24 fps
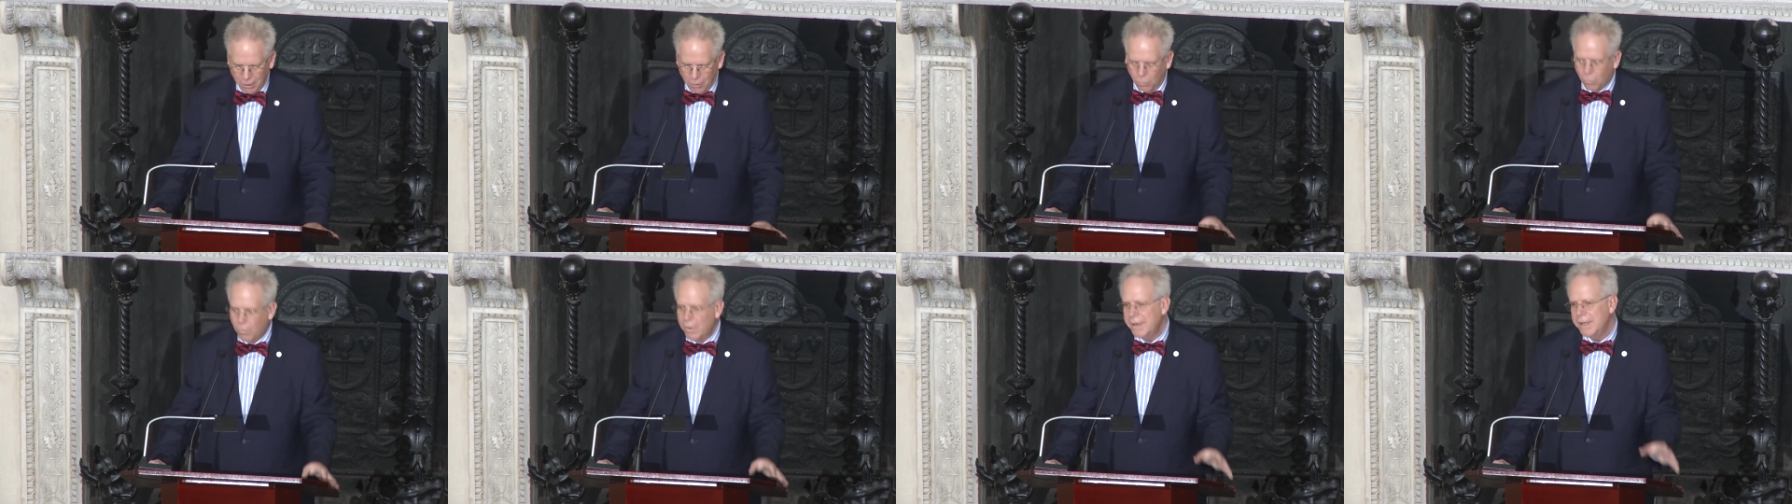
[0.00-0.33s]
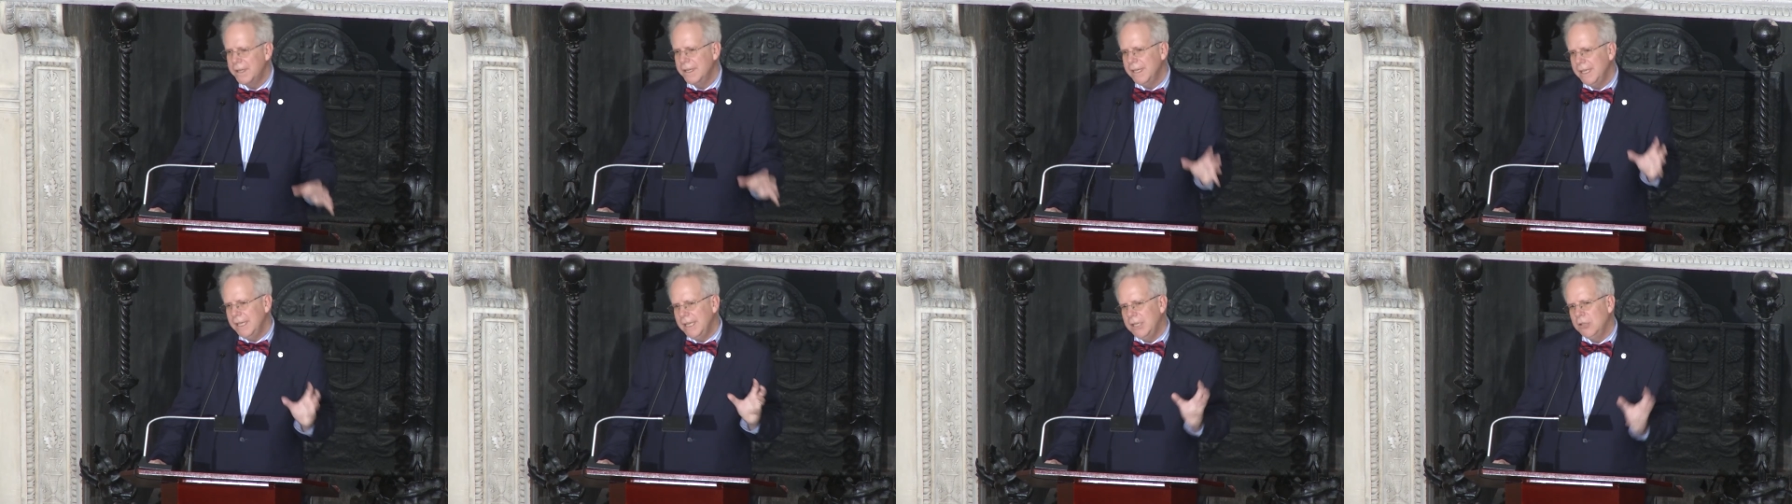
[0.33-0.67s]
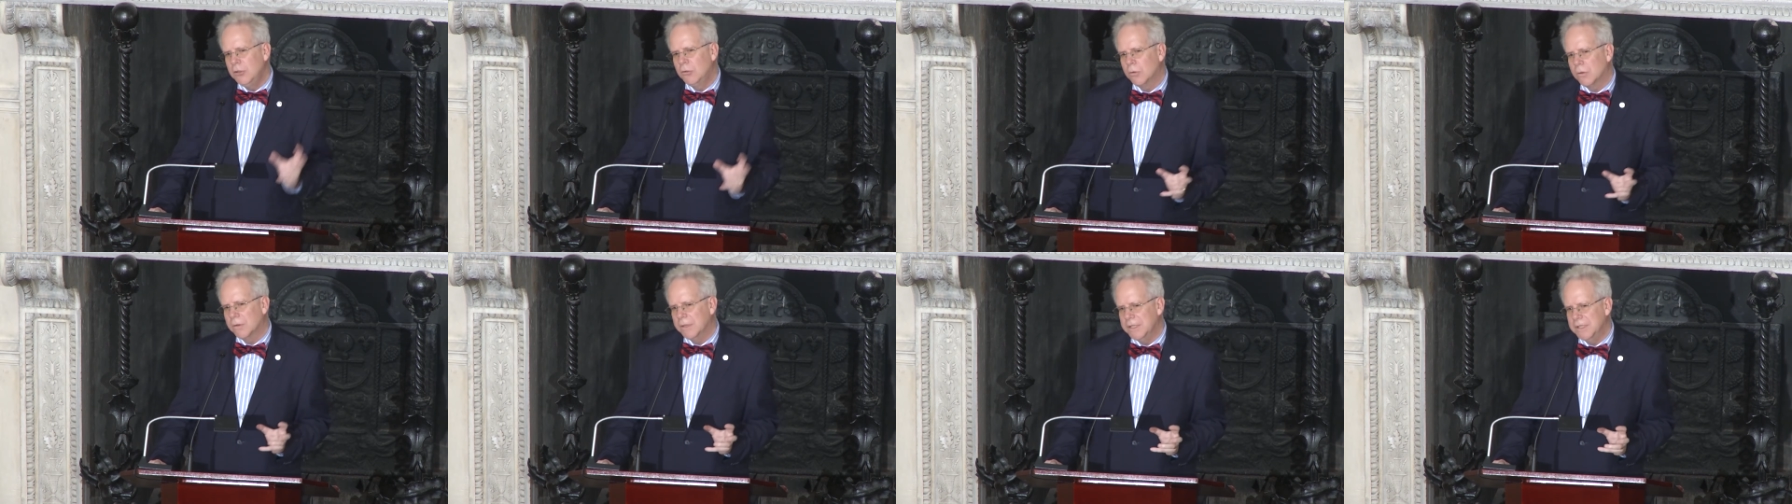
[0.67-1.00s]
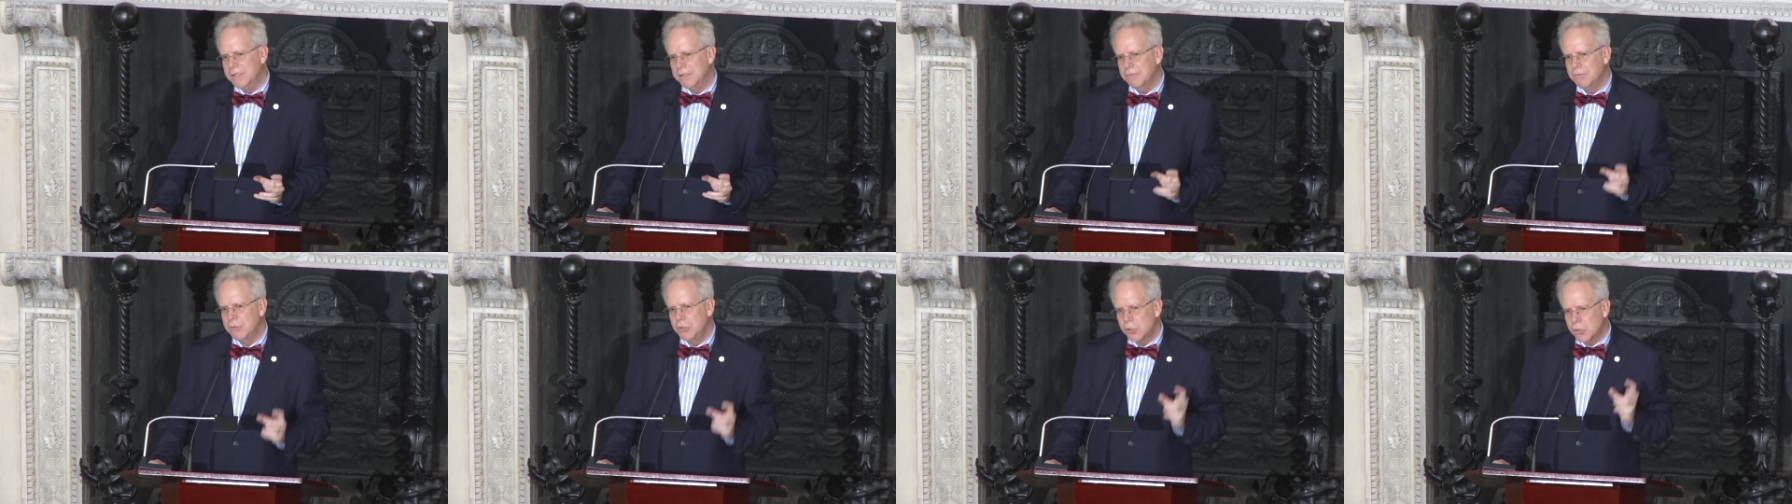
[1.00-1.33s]
What an
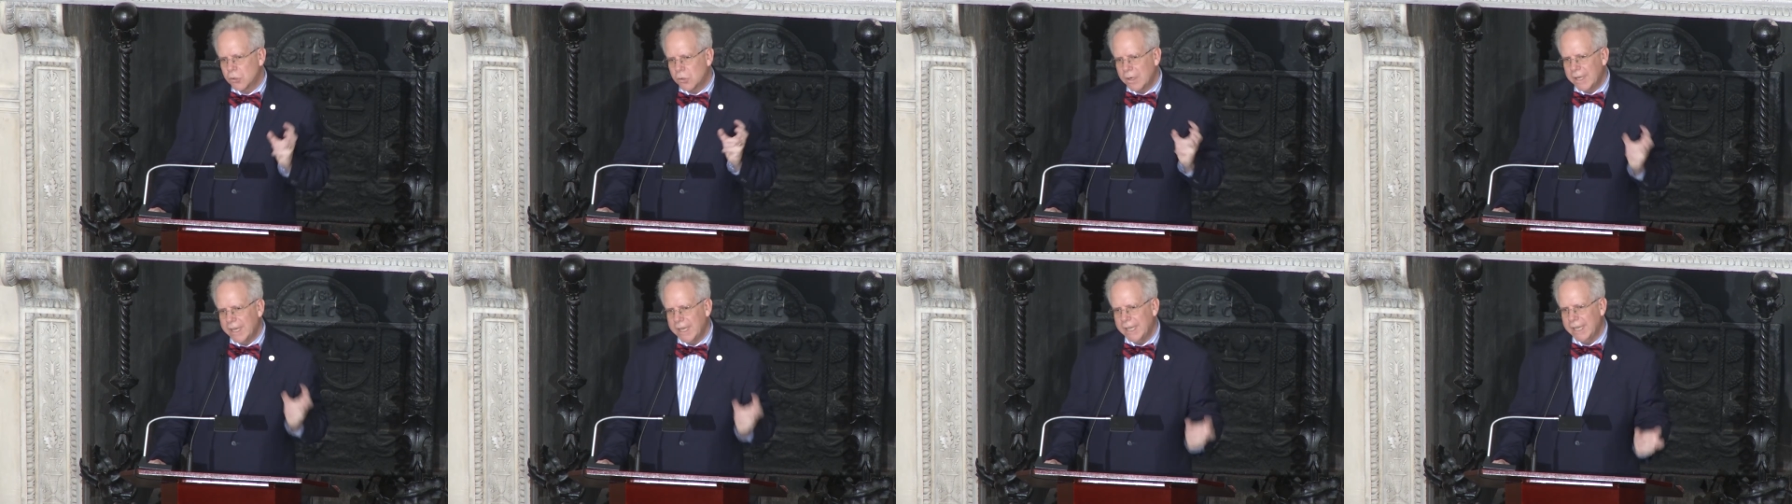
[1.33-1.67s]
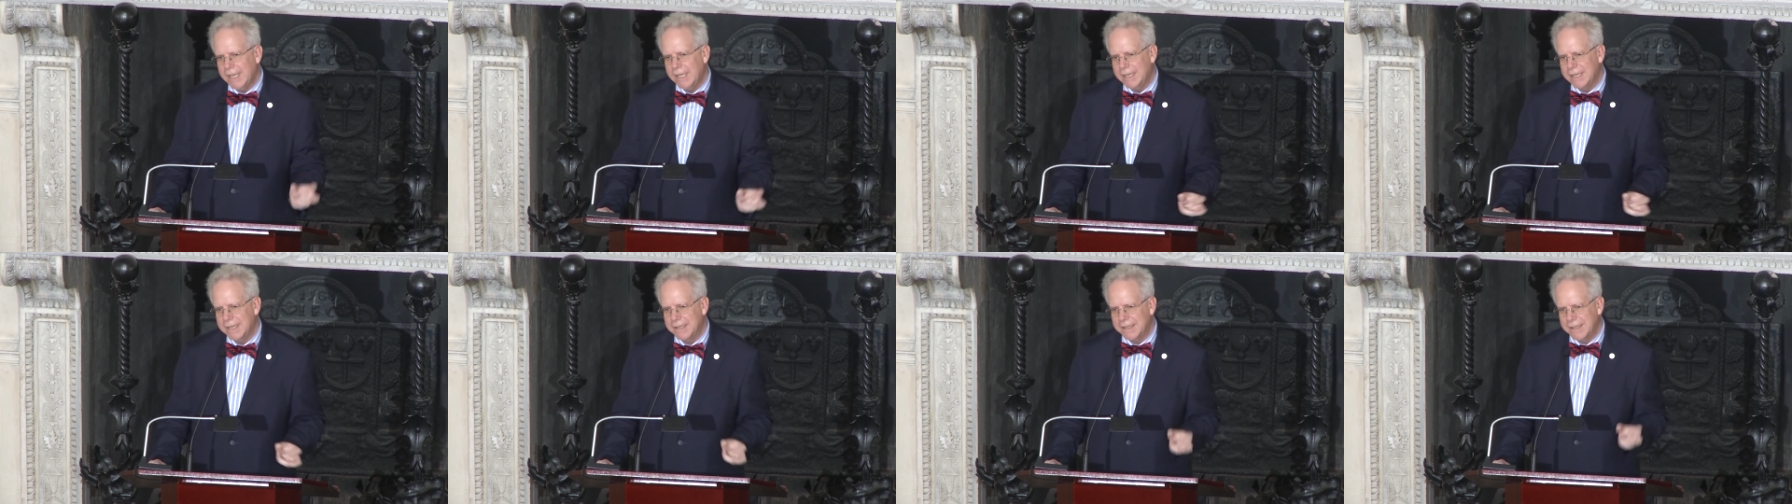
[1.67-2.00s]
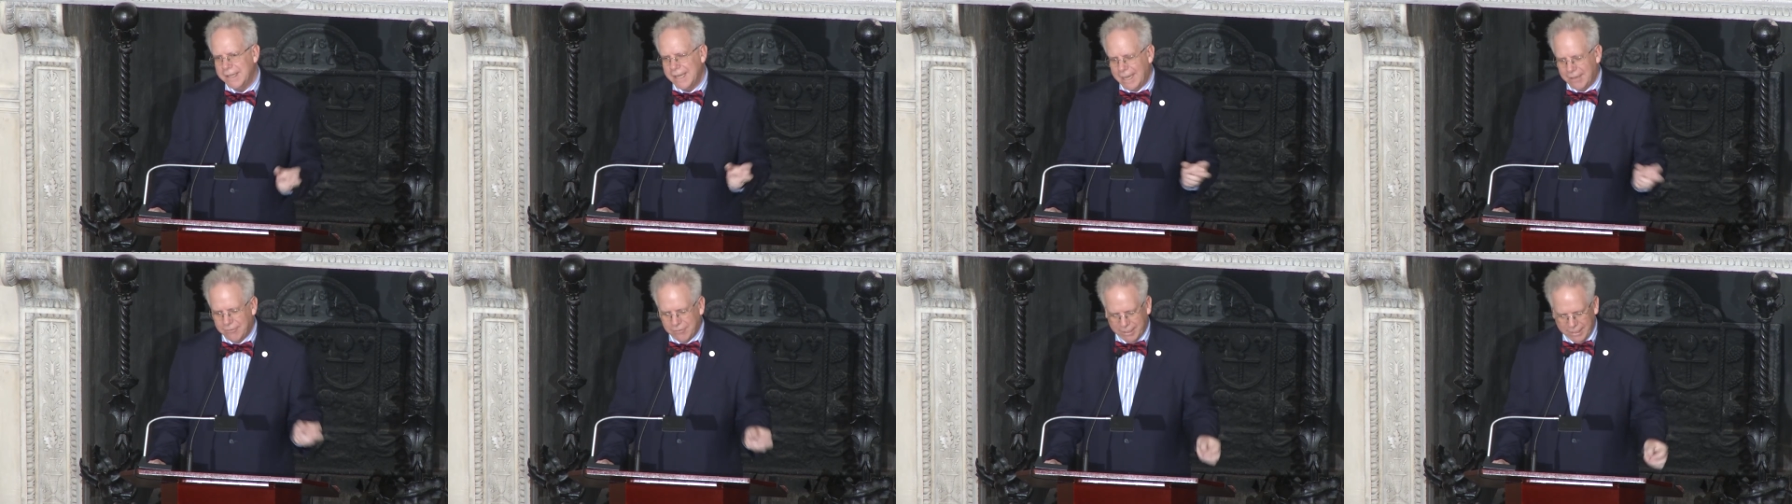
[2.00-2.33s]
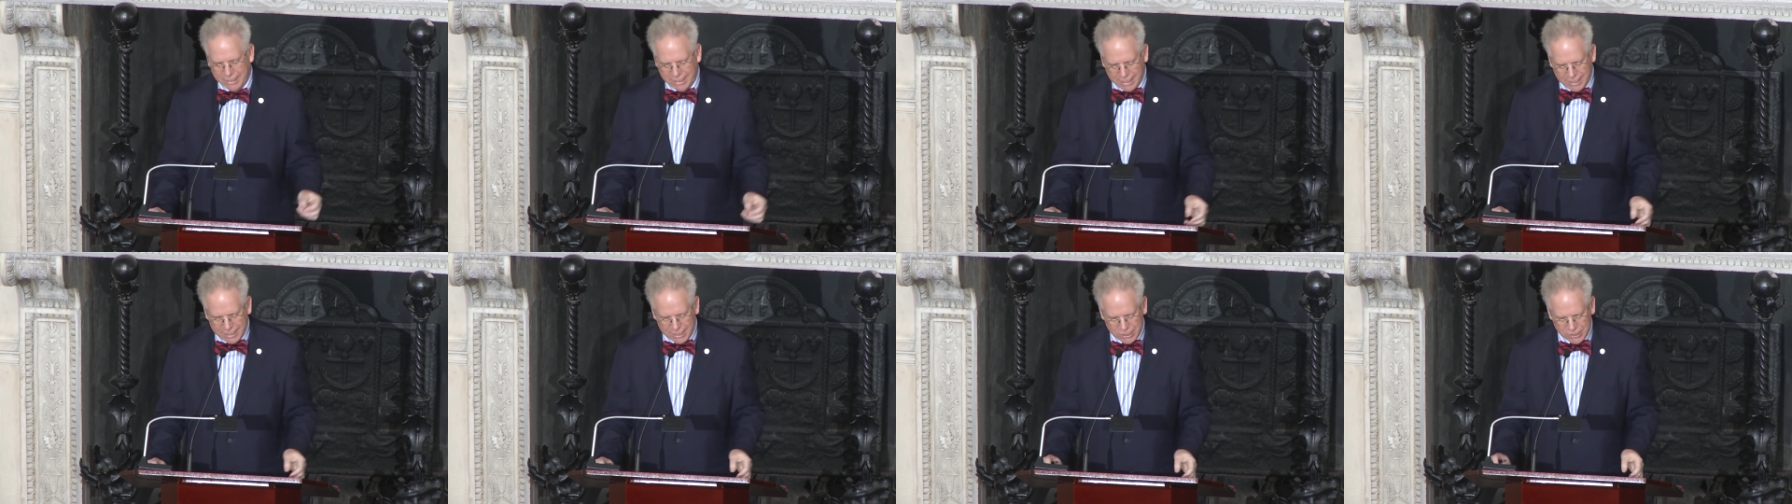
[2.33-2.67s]
increase of trade and
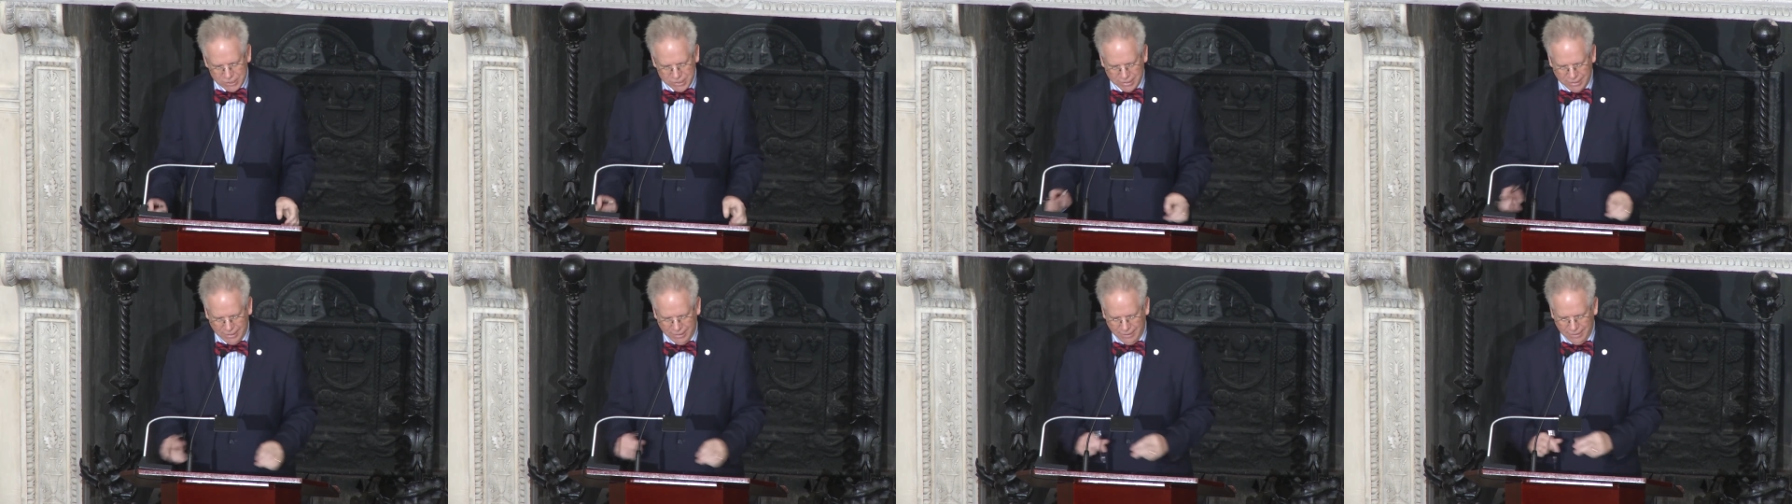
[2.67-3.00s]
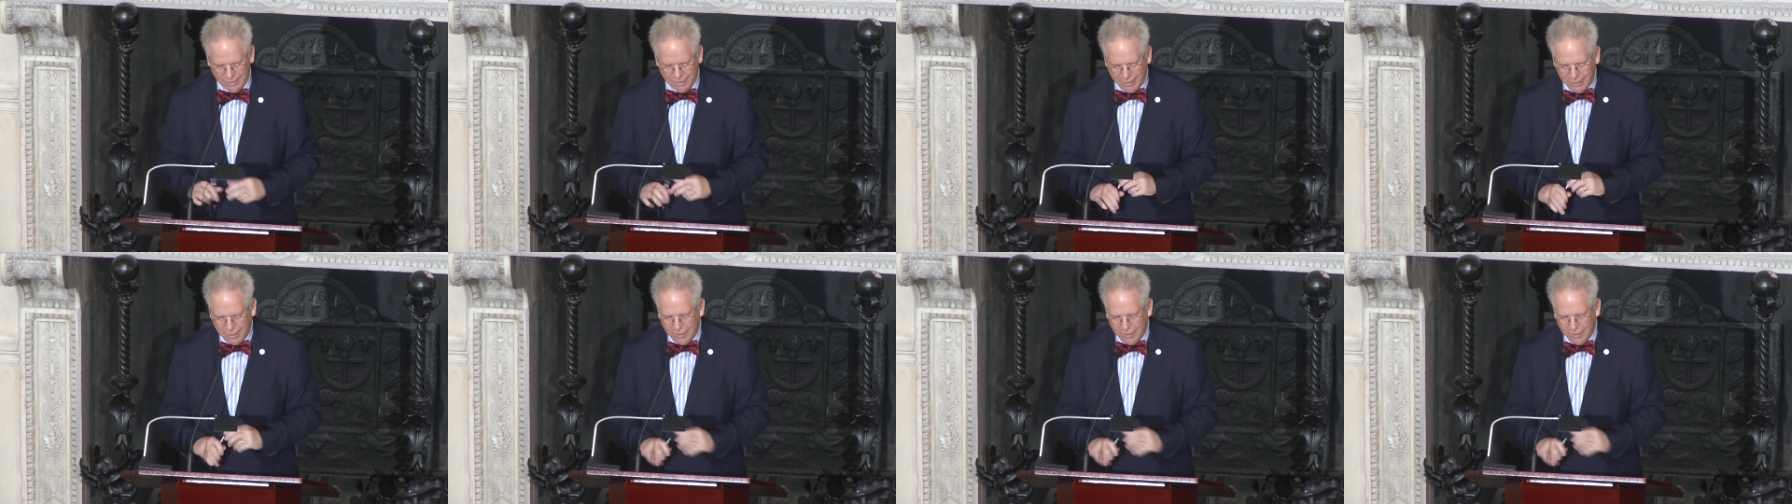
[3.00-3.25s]
navigation.